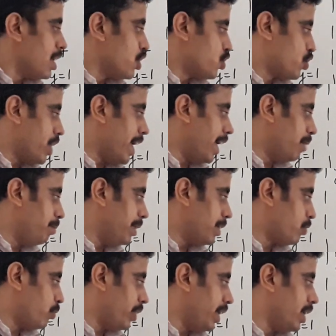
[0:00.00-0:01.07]
shared
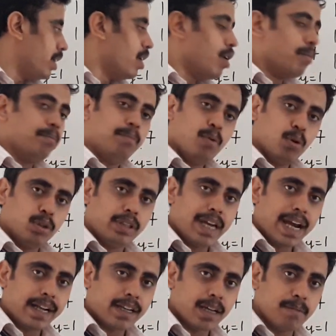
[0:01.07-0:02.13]
between both
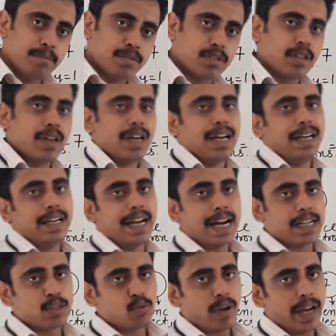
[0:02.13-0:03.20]
the atoms.
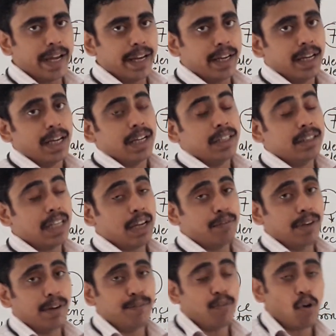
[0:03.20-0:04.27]
That's why they
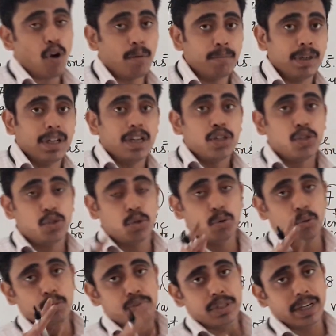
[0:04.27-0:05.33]
will form
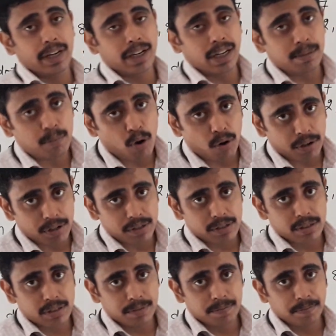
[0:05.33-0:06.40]
2 single
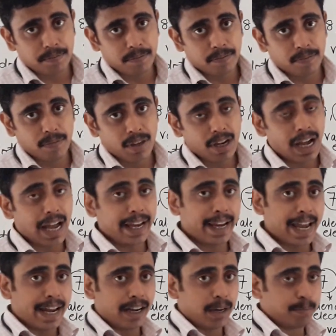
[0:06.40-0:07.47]
bonds. I
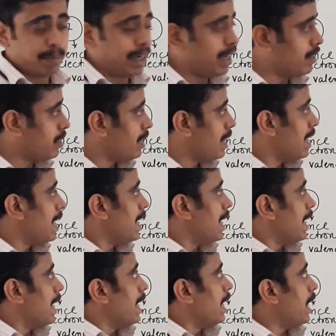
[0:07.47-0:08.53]
can repeat,
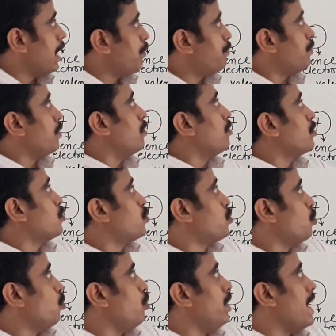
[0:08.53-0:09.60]
if
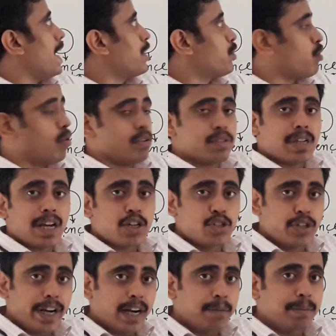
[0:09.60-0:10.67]
2 electrons are
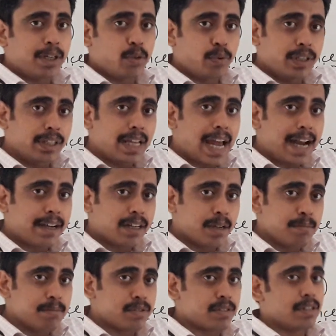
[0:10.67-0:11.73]
shared between the
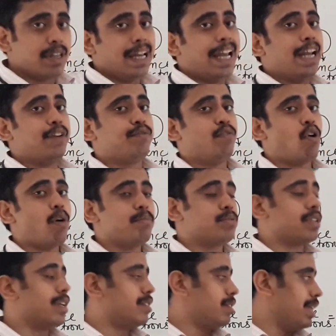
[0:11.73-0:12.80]
atoms, it
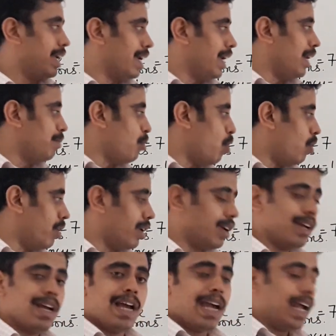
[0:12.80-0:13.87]
forms a single
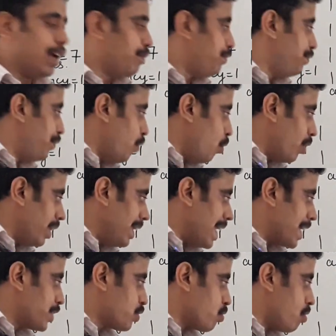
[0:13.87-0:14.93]
bond. If 4
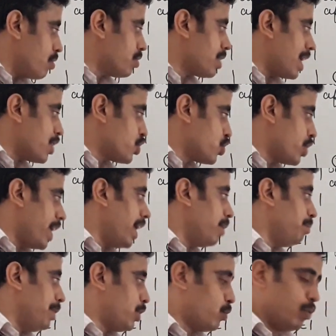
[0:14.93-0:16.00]
electrons are
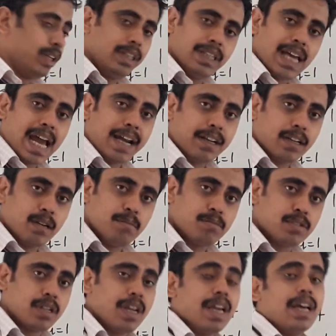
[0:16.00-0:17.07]
shared between the
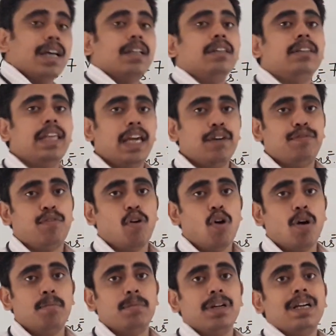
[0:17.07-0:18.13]
atoms, they
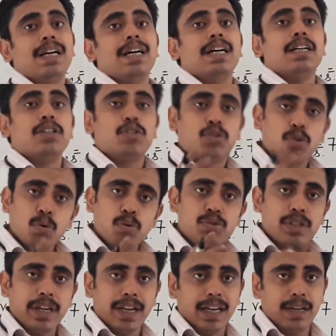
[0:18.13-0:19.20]
form 2
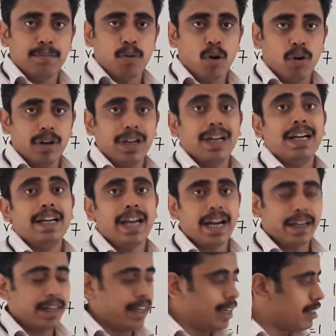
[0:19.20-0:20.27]
single bond,
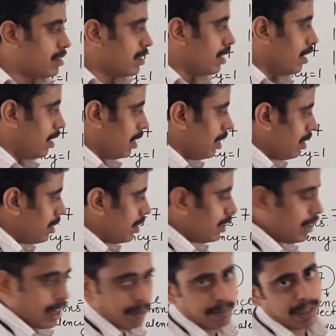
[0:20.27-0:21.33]
that is
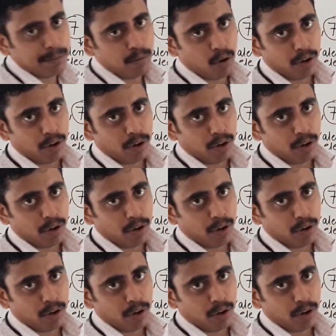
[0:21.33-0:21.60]
a double